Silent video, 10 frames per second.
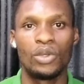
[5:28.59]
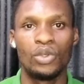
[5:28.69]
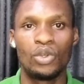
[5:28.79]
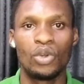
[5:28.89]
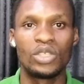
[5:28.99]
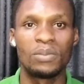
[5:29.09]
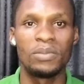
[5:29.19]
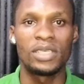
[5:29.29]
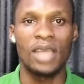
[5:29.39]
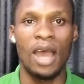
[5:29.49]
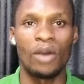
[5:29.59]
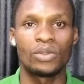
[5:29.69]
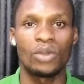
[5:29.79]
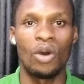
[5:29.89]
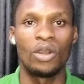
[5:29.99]
you don't miss
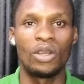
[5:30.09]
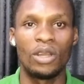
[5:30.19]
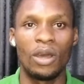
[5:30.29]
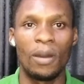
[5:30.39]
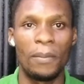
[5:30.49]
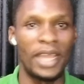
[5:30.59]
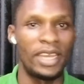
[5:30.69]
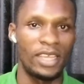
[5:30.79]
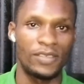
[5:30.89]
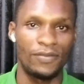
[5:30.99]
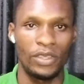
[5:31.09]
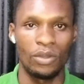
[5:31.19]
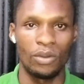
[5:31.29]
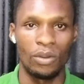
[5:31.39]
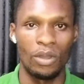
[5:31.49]
out on my next video.